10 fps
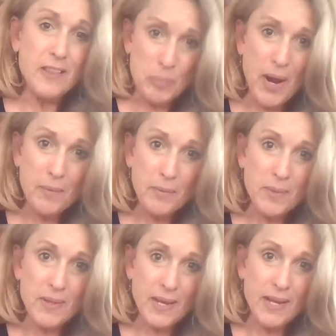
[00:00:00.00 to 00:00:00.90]
The problem
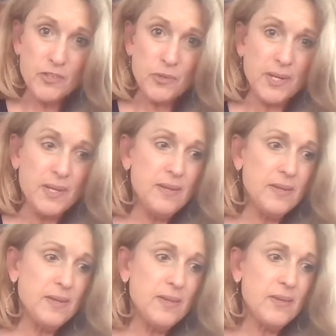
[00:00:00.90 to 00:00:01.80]
in the country,
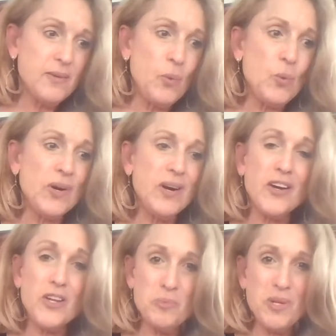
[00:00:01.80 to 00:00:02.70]
or
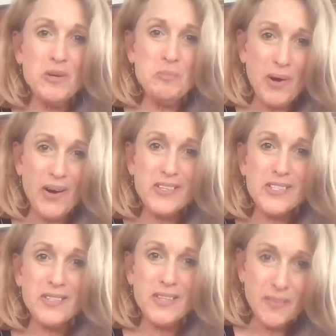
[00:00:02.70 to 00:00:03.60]
are you being a
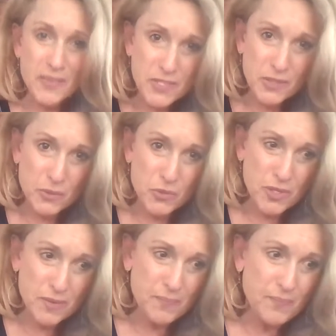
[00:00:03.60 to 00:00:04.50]
part of the
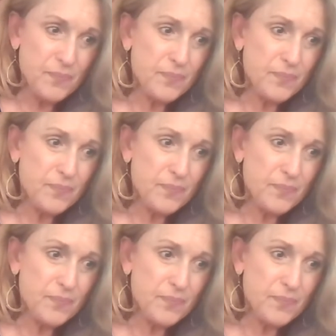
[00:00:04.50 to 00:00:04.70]
solution?